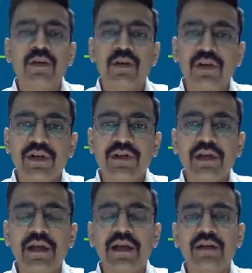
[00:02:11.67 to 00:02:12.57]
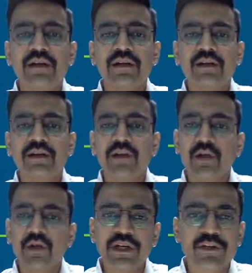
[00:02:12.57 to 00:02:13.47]
All right, and now
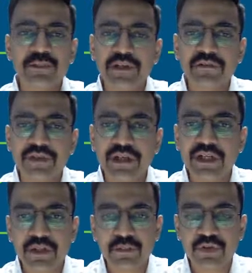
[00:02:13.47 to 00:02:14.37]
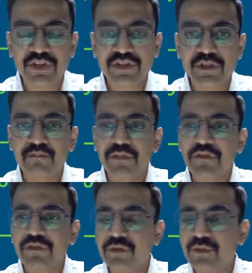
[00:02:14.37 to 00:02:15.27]
let us begin with our demo session.
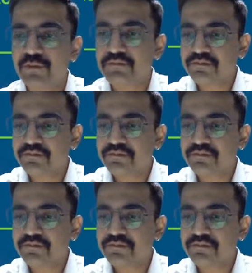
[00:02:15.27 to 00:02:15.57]
If you